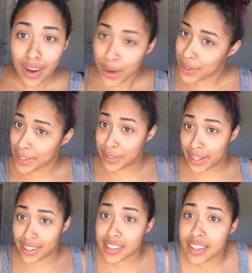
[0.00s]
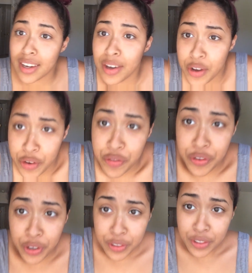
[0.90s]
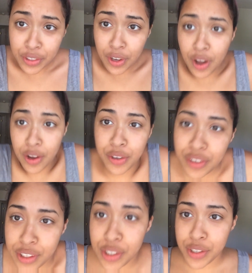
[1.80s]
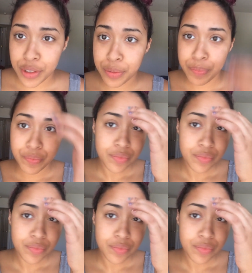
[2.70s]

Alright, you guys. First, all you need to do